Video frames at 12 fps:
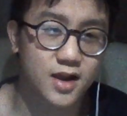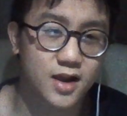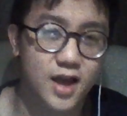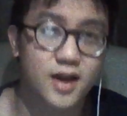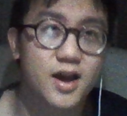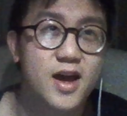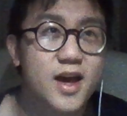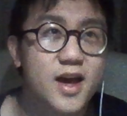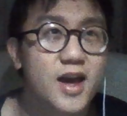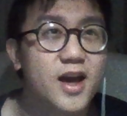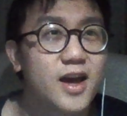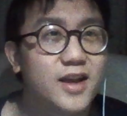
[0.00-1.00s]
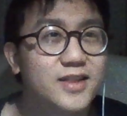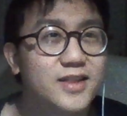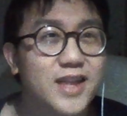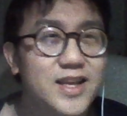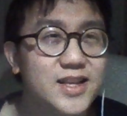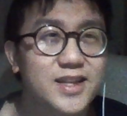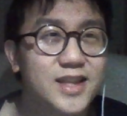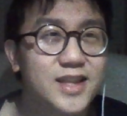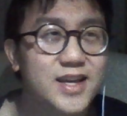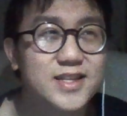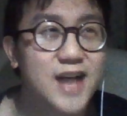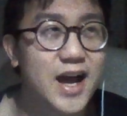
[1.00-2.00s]
Like they,
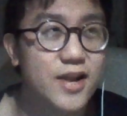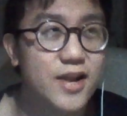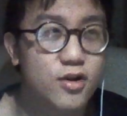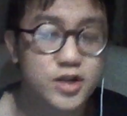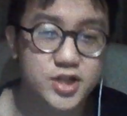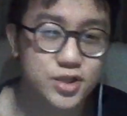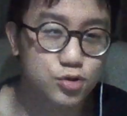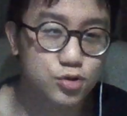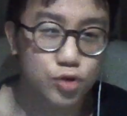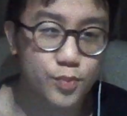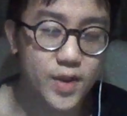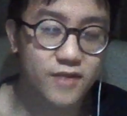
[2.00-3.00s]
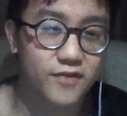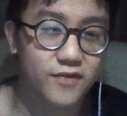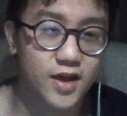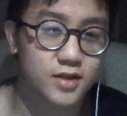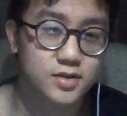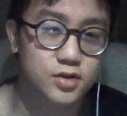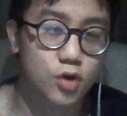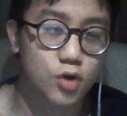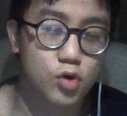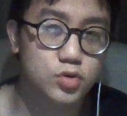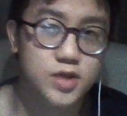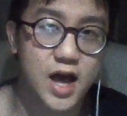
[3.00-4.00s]
these ideologies do not benefit
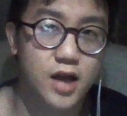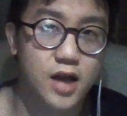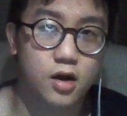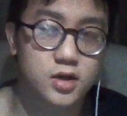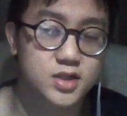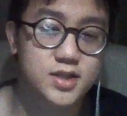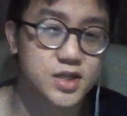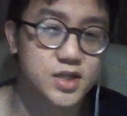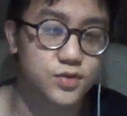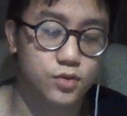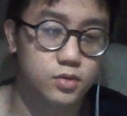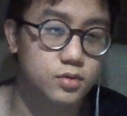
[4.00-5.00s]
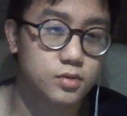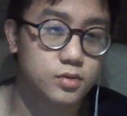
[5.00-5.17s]
those that are successful.